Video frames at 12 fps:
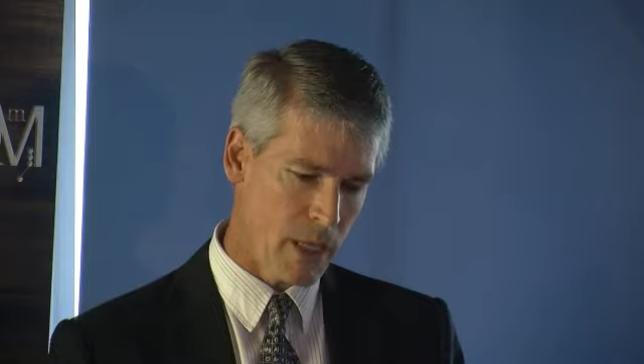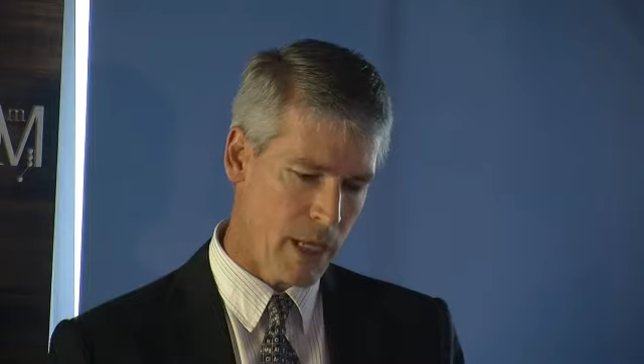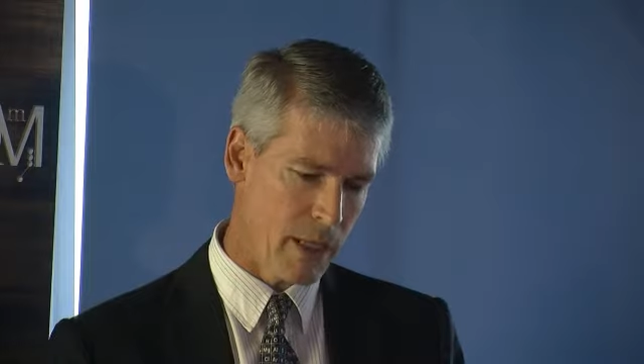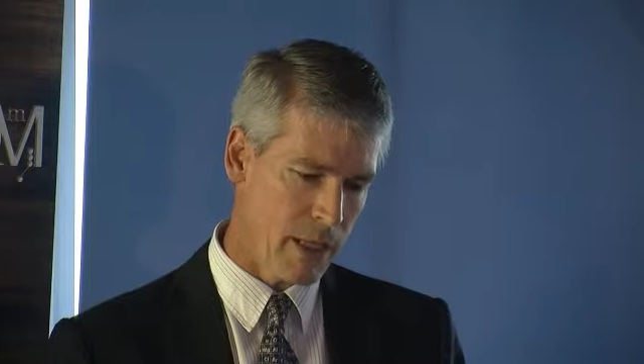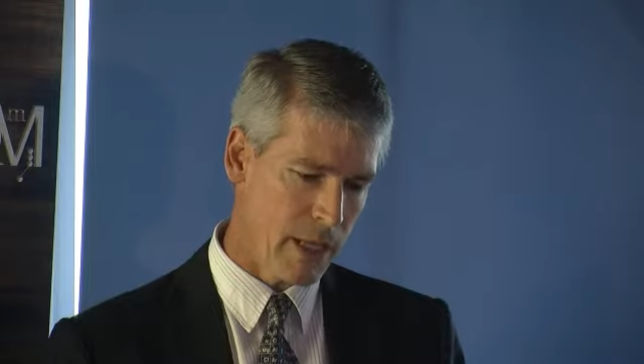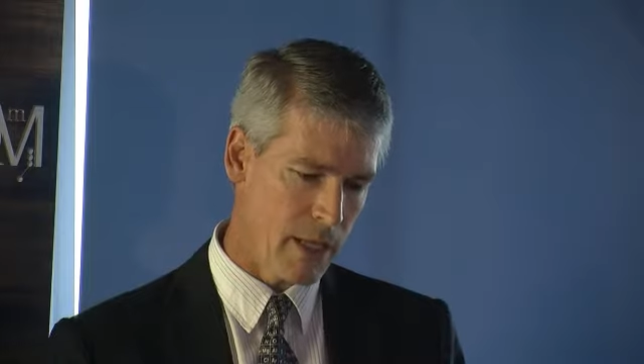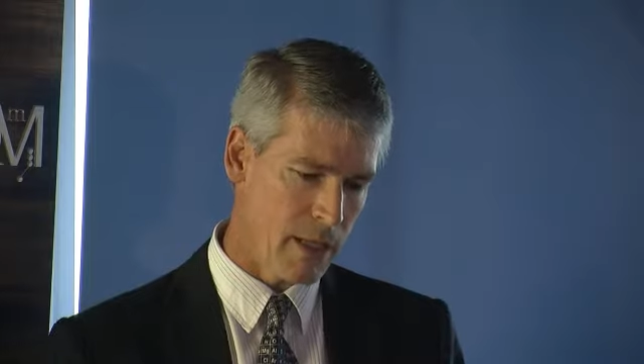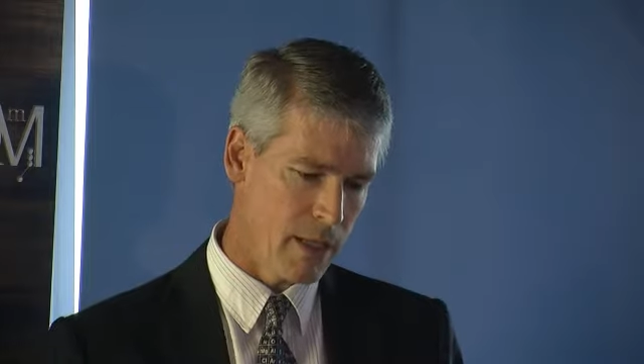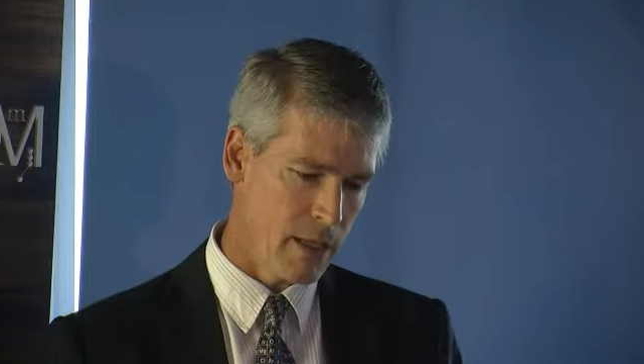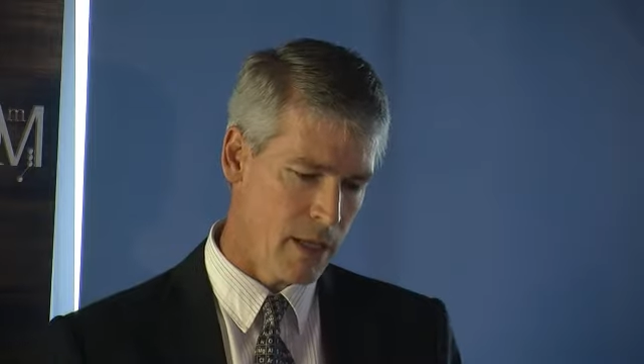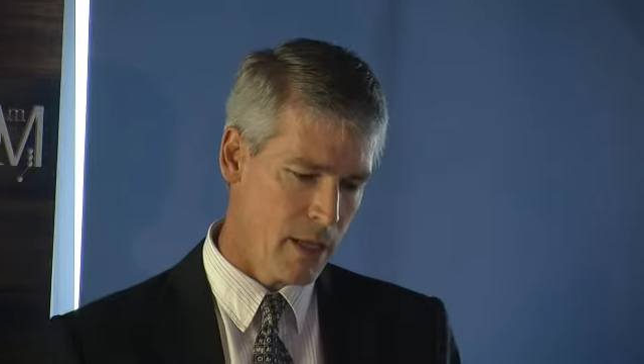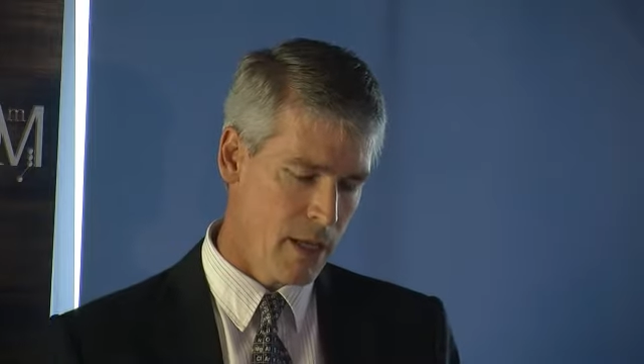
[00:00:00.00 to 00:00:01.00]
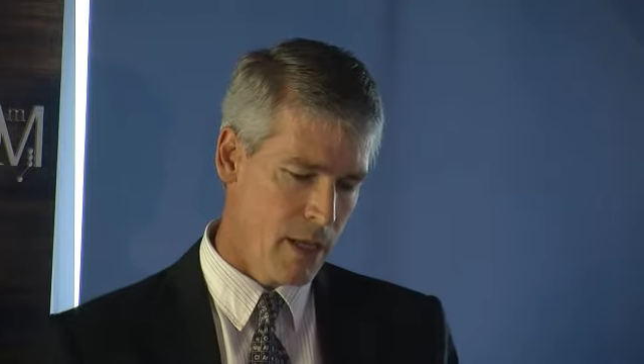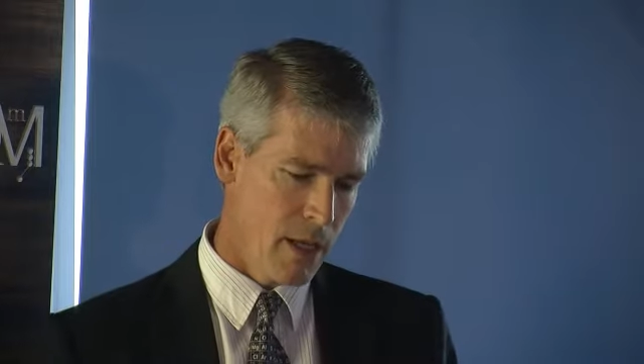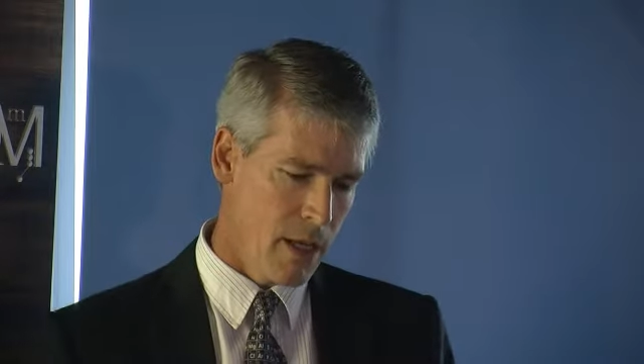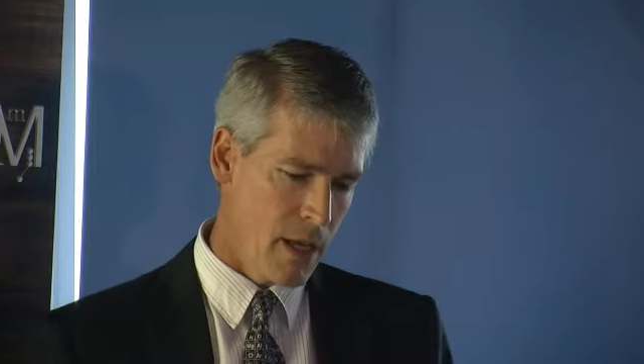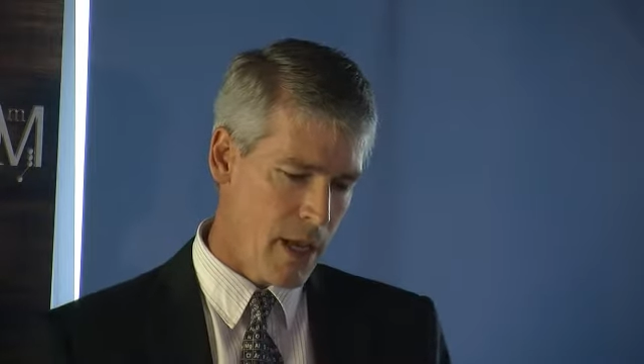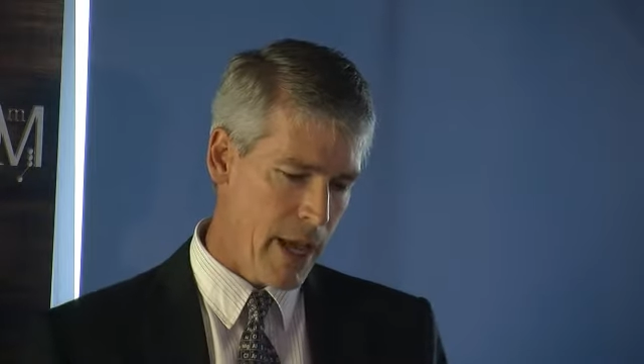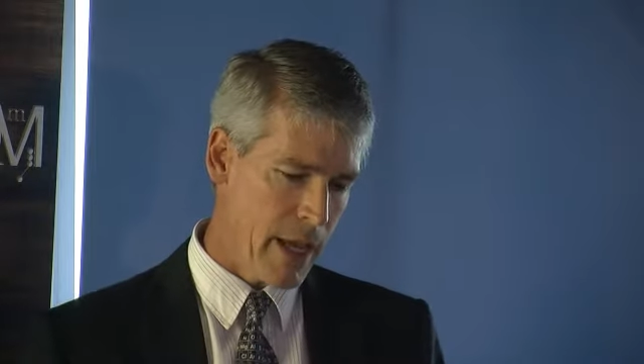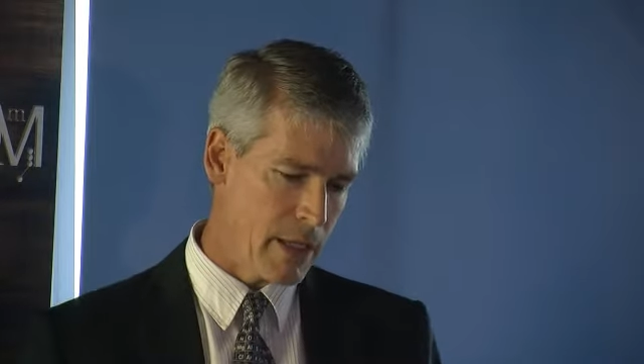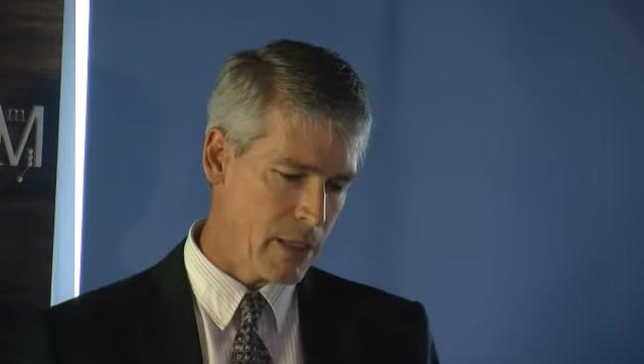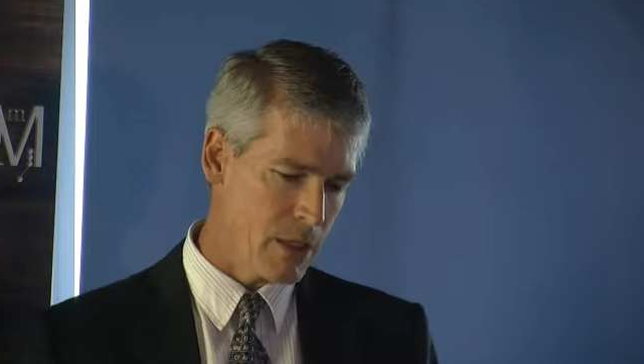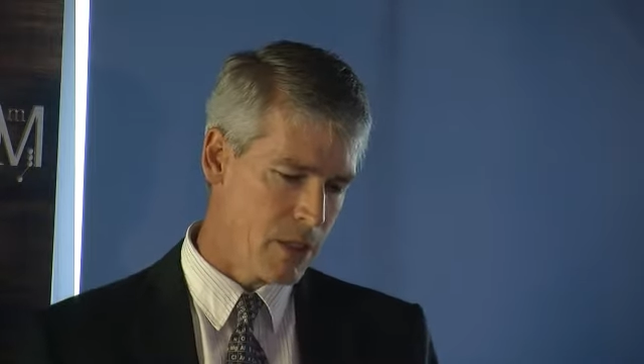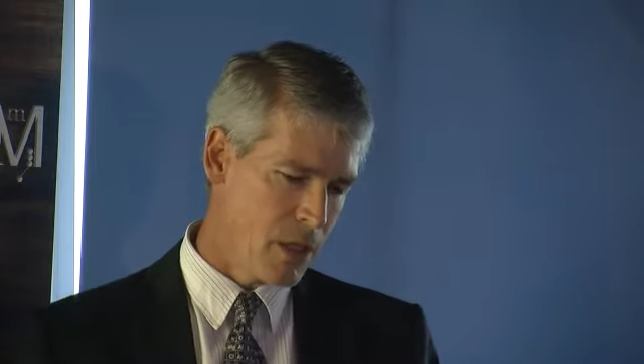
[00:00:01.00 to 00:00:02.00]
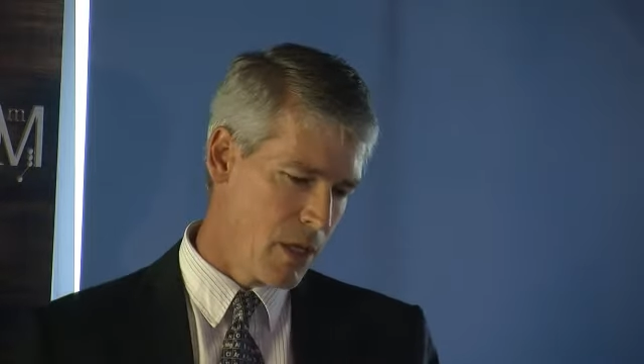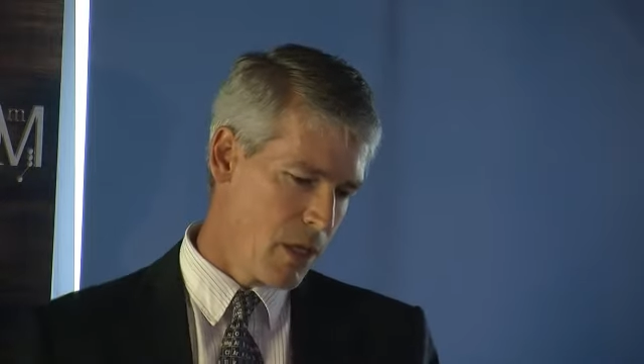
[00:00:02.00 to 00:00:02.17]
down there, and